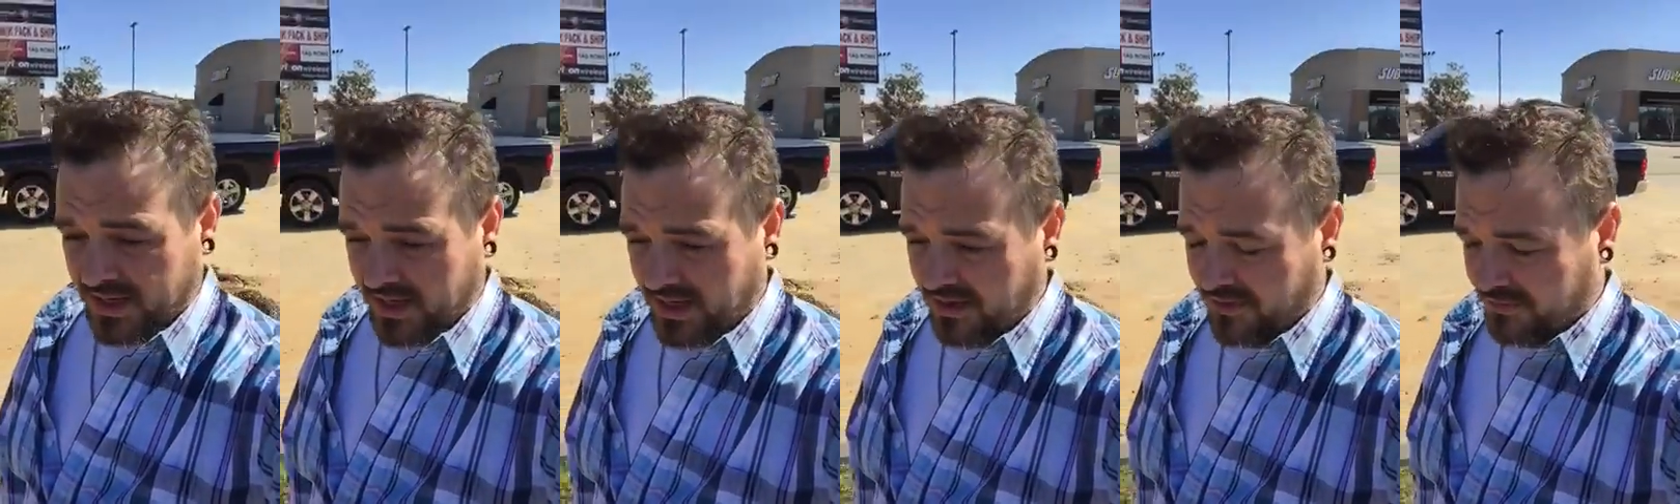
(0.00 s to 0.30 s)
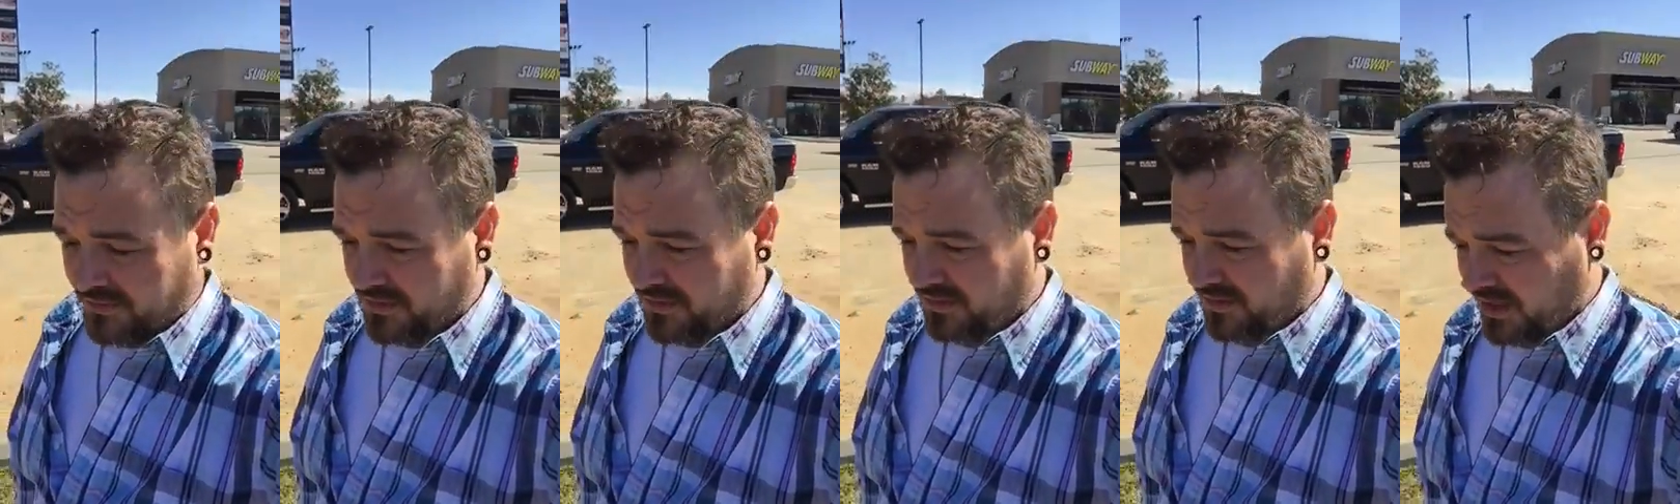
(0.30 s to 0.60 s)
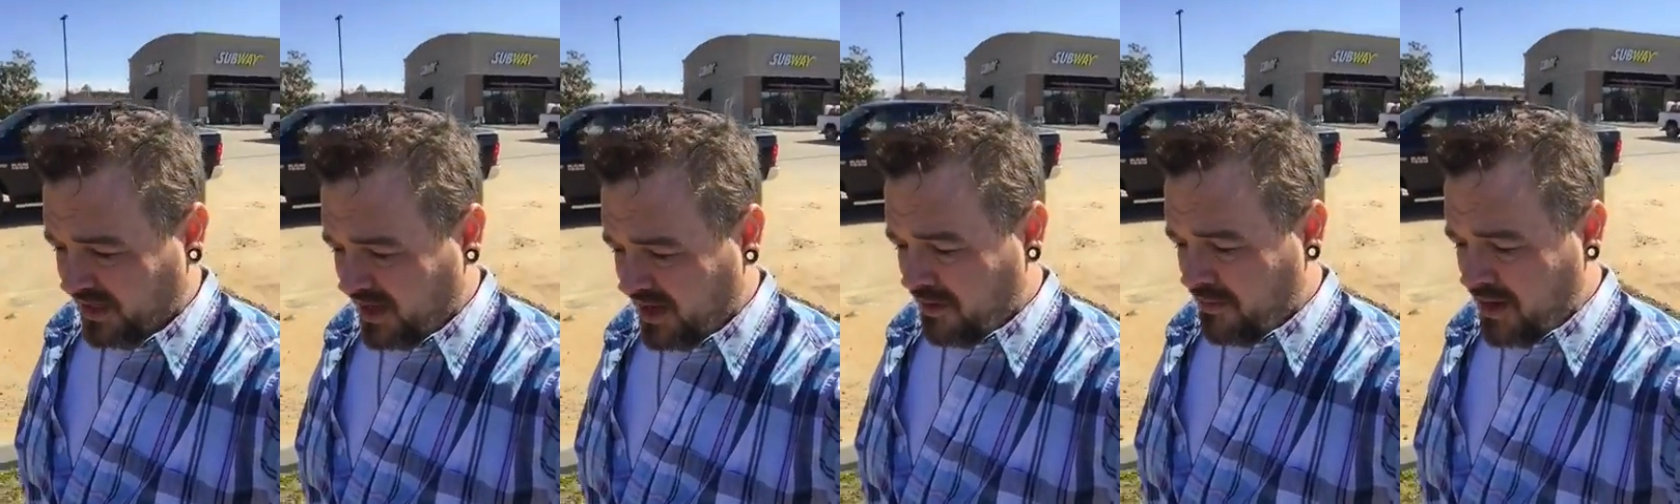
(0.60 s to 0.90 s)
gift.
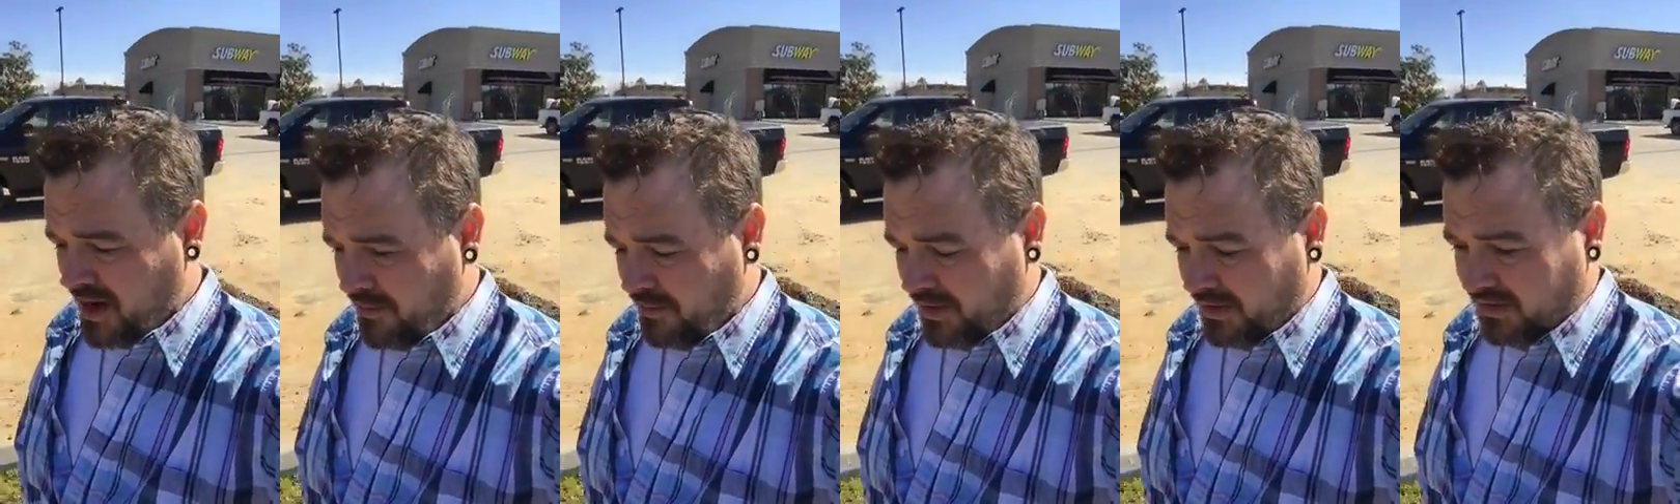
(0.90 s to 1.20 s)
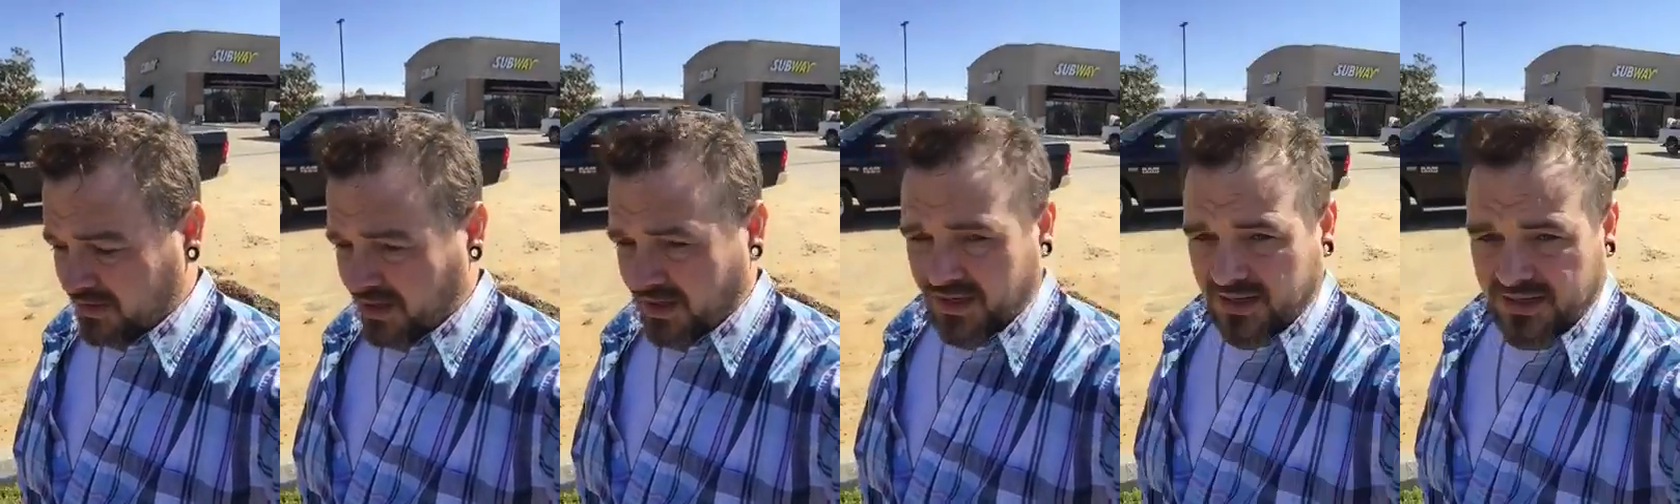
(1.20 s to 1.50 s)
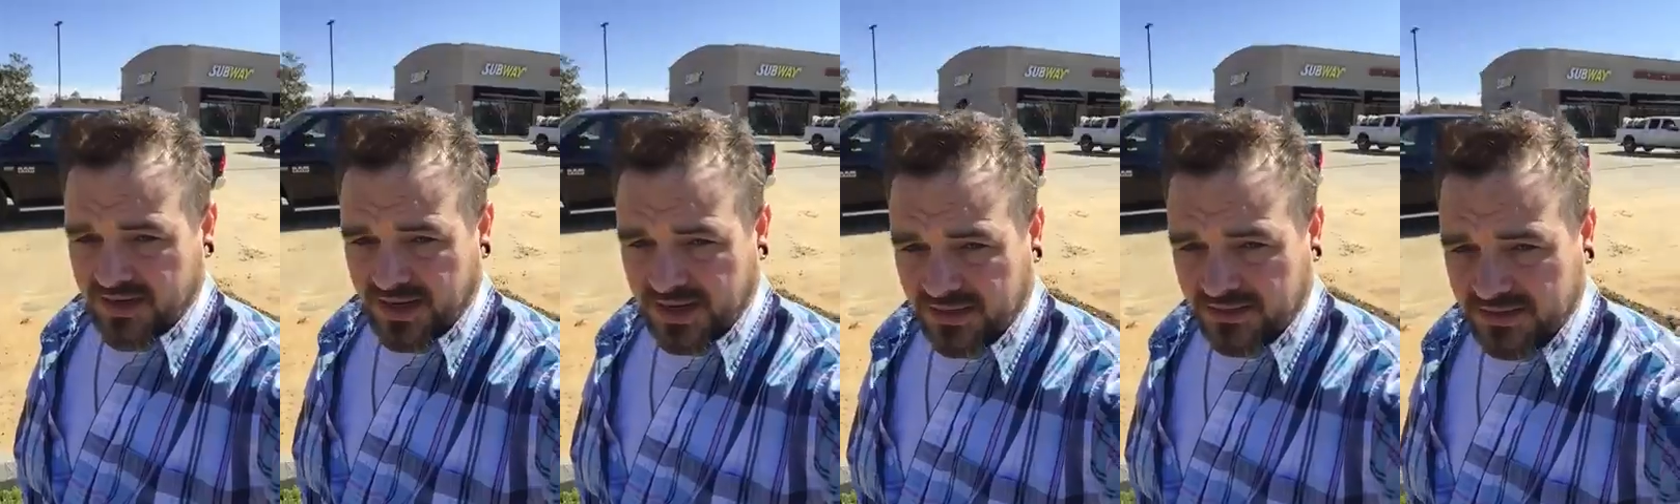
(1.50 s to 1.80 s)
It might be
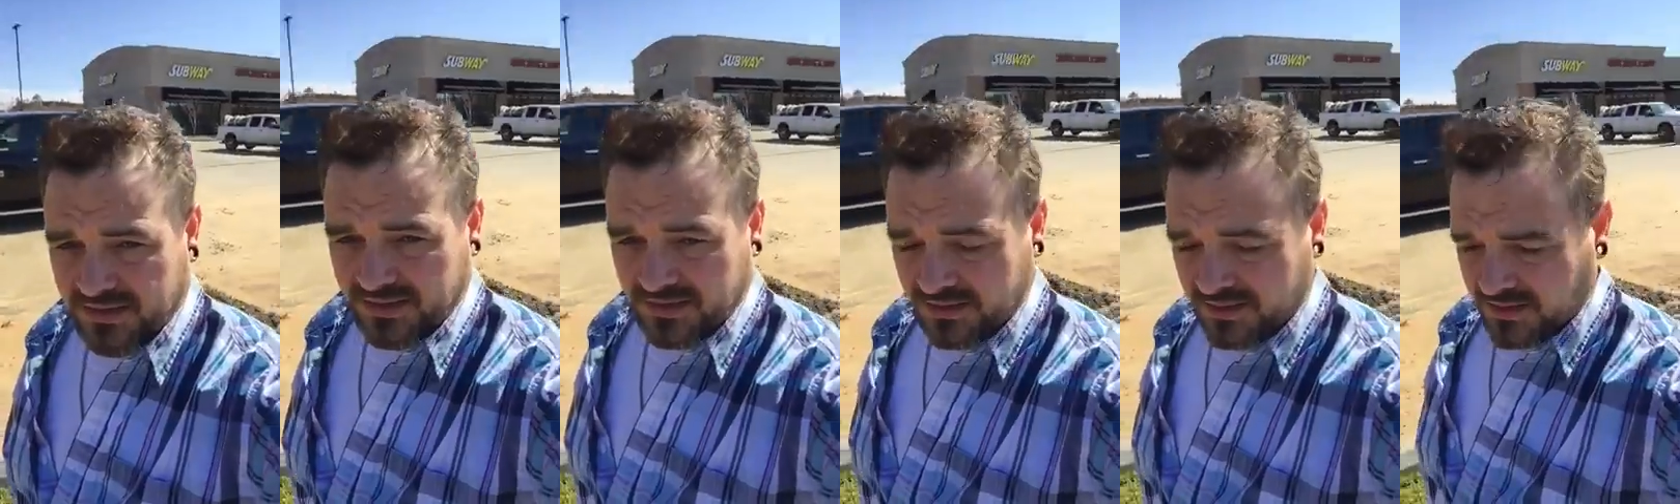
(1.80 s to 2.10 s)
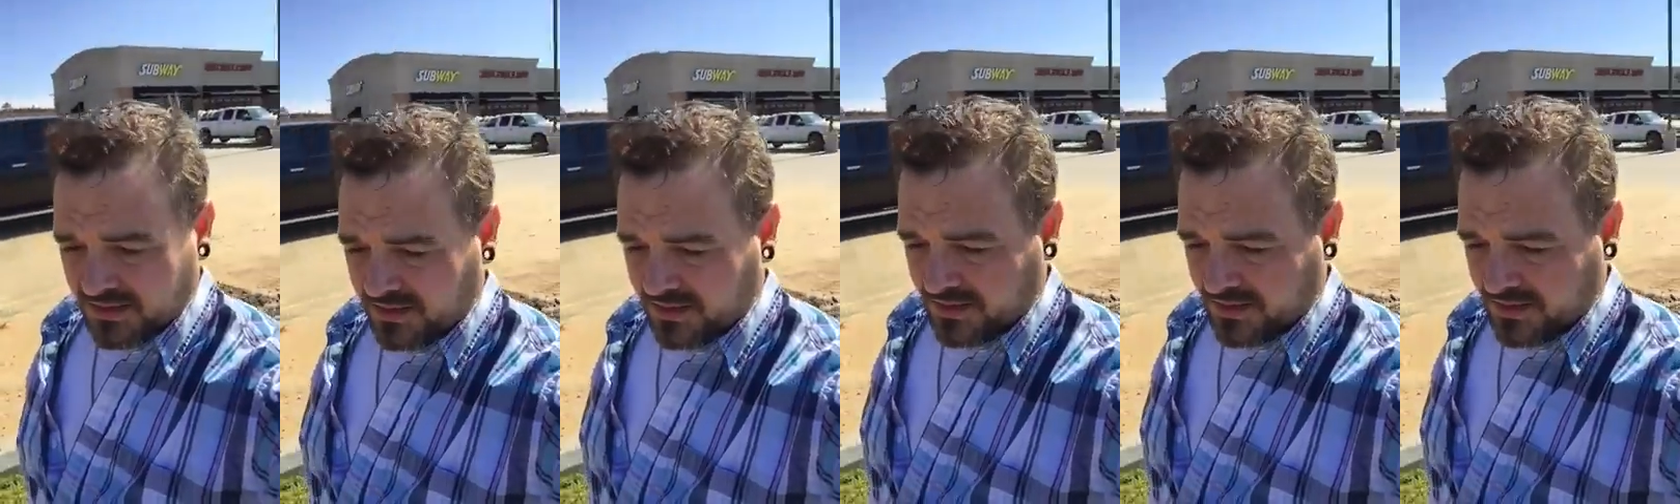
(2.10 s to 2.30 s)
singing, dancing,